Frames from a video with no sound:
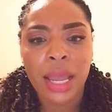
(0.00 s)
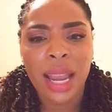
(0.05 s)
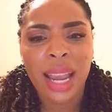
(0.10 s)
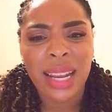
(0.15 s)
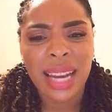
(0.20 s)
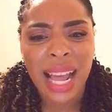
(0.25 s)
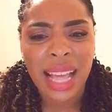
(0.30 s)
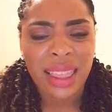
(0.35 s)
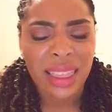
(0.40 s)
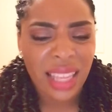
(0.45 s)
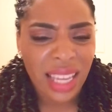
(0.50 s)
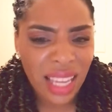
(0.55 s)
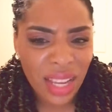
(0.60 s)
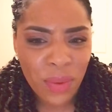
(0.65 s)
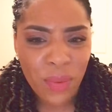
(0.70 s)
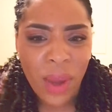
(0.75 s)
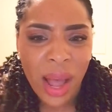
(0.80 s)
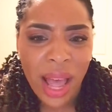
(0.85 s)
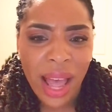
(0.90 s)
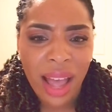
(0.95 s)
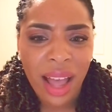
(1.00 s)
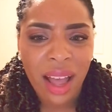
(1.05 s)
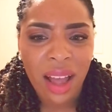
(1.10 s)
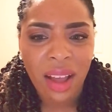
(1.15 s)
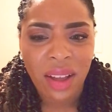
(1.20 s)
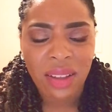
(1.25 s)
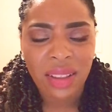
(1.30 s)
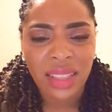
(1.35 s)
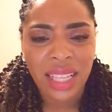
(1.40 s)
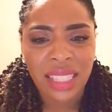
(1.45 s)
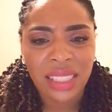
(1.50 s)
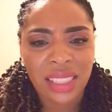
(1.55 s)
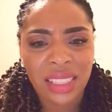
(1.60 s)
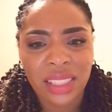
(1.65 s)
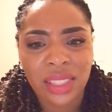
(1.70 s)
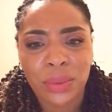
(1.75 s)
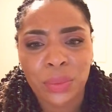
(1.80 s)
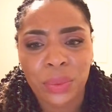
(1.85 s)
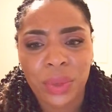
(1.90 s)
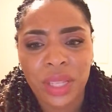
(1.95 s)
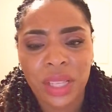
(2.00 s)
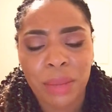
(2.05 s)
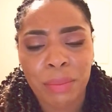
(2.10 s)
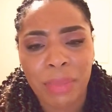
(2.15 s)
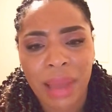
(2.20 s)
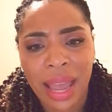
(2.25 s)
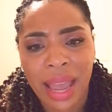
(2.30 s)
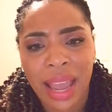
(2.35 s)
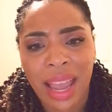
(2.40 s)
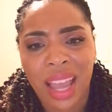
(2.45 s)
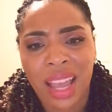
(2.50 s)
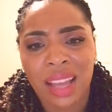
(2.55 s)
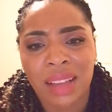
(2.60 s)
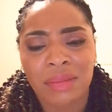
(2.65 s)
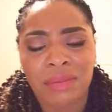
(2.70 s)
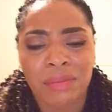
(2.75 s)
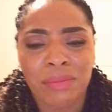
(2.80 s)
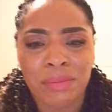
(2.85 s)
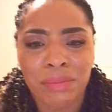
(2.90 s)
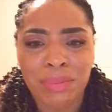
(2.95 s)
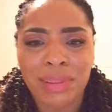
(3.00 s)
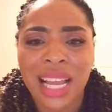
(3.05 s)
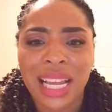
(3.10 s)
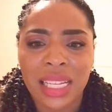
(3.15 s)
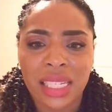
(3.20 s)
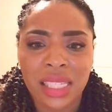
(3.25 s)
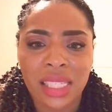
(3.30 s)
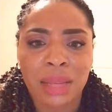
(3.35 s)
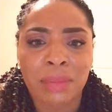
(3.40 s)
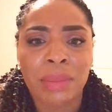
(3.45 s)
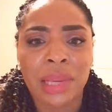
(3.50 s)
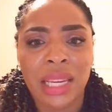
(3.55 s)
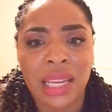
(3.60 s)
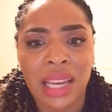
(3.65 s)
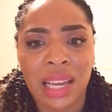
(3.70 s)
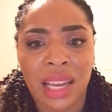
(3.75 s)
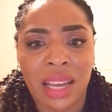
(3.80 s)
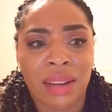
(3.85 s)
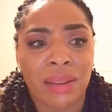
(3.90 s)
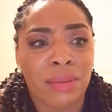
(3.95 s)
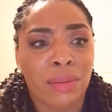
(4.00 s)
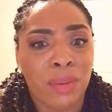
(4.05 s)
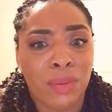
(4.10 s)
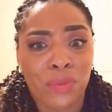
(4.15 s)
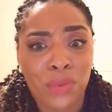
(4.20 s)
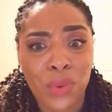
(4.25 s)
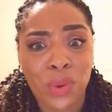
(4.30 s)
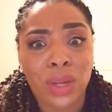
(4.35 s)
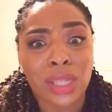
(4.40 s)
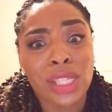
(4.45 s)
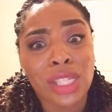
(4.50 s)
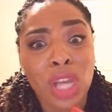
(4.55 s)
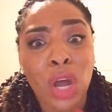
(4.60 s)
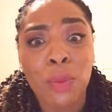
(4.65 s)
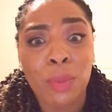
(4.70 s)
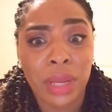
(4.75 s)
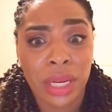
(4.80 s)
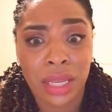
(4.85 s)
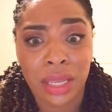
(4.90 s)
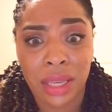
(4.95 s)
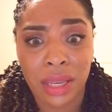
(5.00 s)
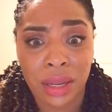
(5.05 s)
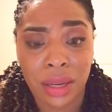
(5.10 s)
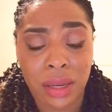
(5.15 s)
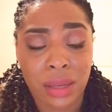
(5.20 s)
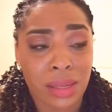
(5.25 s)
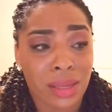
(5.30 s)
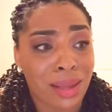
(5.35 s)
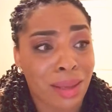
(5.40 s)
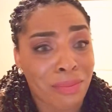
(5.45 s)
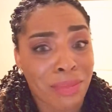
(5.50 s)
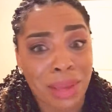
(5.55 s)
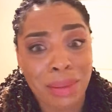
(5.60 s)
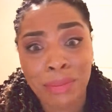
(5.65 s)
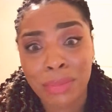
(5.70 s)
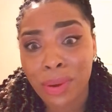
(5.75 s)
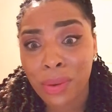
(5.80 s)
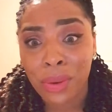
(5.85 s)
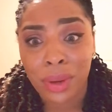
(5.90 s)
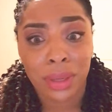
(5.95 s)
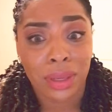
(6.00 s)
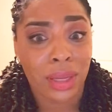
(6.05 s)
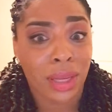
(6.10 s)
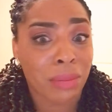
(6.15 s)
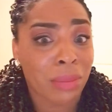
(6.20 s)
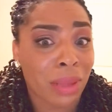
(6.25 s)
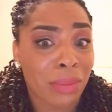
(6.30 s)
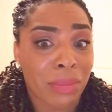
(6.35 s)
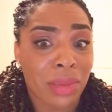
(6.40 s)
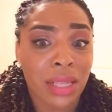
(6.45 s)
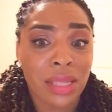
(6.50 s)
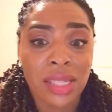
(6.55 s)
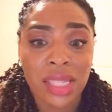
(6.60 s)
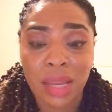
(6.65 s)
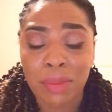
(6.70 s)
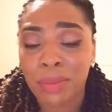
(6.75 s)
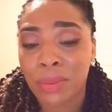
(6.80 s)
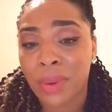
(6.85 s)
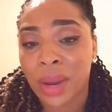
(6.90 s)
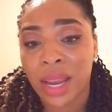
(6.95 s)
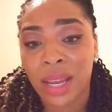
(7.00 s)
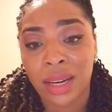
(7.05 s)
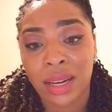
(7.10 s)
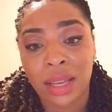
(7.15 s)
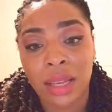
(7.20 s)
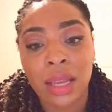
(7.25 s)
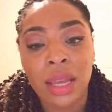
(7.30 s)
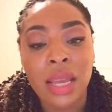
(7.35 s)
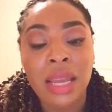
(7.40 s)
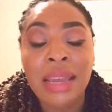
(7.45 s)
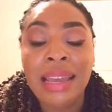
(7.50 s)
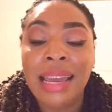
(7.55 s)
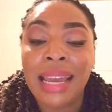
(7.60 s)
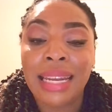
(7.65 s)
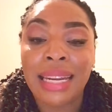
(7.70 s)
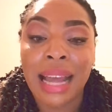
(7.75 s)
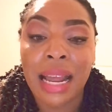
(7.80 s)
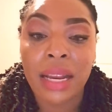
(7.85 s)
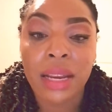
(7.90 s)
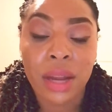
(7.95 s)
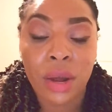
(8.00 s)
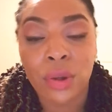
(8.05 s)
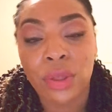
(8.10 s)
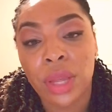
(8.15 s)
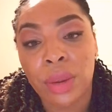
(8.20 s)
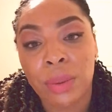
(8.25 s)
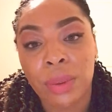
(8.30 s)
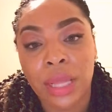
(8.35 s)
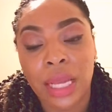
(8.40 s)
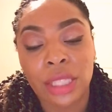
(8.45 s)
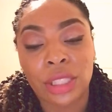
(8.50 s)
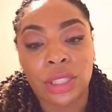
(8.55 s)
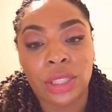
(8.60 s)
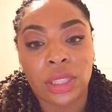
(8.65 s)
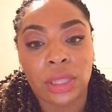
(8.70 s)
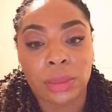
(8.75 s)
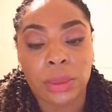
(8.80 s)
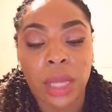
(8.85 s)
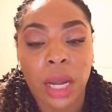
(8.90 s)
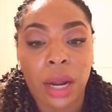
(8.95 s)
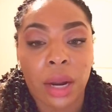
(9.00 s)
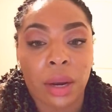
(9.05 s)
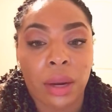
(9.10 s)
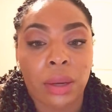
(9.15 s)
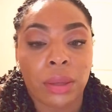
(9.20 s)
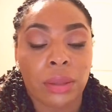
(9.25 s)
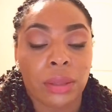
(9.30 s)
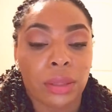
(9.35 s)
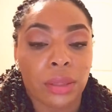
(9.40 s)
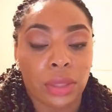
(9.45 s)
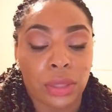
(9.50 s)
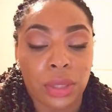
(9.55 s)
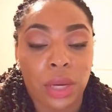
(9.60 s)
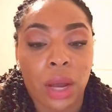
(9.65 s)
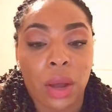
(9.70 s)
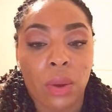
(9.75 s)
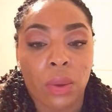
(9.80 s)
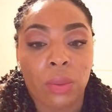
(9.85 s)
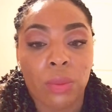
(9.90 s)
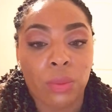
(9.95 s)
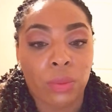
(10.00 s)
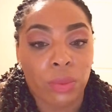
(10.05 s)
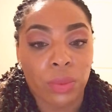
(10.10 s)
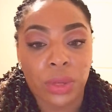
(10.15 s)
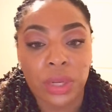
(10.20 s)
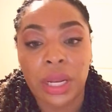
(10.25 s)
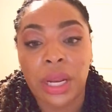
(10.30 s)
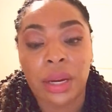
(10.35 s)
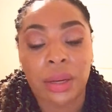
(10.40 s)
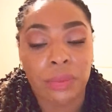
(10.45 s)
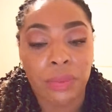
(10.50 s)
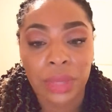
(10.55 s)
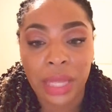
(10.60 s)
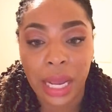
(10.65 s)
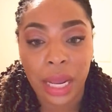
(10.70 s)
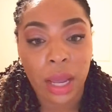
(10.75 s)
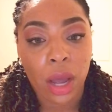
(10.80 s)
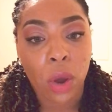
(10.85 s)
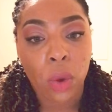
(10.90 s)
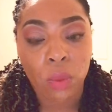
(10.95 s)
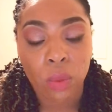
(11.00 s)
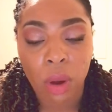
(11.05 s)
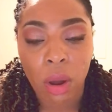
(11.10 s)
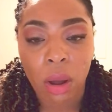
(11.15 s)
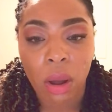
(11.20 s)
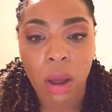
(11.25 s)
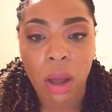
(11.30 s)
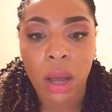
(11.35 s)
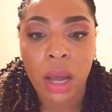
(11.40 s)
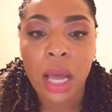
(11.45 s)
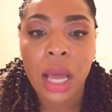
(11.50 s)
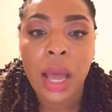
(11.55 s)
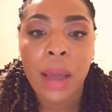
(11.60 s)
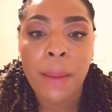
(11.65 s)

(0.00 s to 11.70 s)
And I think, wow, that's just a really bad place to be in for so many years. And they've been broken up, they've been separated, and I know that relationships hurt, you know, when they go wrong.